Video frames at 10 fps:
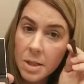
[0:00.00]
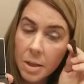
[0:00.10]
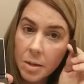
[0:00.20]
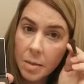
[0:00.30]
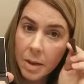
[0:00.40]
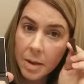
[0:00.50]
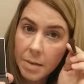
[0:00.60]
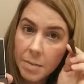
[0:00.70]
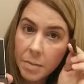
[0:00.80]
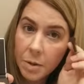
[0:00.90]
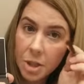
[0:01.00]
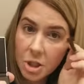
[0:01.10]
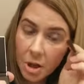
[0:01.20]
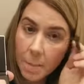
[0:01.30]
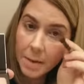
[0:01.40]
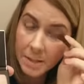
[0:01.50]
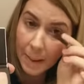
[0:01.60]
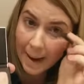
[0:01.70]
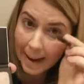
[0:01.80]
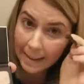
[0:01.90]
to really show up, and I was
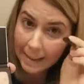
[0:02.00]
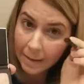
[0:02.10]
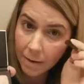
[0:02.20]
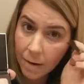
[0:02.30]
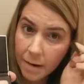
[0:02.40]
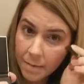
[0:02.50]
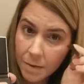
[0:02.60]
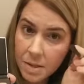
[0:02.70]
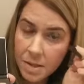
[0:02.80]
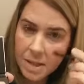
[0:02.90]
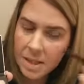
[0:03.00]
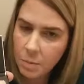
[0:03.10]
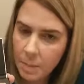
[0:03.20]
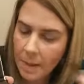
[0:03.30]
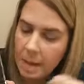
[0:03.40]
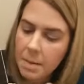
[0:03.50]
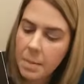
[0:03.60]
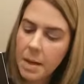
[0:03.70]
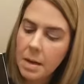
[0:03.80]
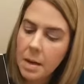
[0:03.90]
packing it on versus sweeping it.
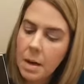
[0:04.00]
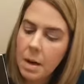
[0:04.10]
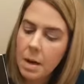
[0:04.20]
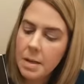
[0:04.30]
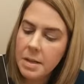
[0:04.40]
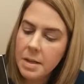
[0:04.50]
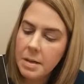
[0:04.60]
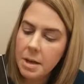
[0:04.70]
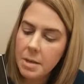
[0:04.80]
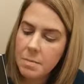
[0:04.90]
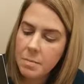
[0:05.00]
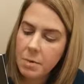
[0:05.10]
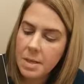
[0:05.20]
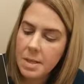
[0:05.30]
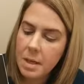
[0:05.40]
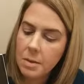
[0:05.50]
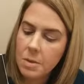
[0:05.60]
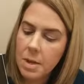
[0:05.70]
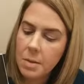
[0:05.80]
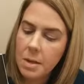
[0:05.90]
But on the crease
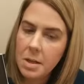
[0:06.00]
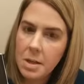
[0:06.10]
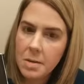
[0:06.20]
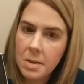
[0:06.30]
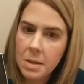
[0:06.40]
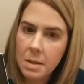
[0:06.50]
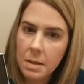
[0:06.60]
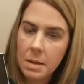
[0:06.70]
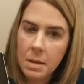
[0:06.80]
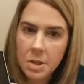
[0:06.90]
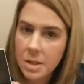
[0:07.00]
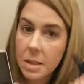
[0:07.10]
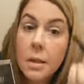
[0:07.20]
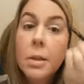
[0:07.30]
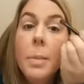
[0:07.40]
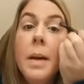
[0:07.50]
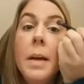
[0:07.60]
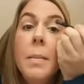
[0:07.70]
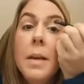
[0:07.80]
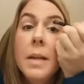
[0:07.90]
colors, I'm going to use just a little
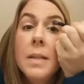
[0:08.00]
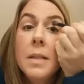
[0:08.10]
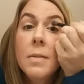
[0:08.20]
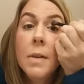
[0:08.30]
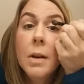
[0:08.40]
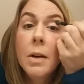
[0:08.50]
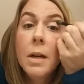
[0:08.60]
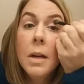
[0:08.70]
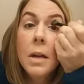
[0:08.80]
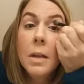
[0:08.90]
bit because it's very,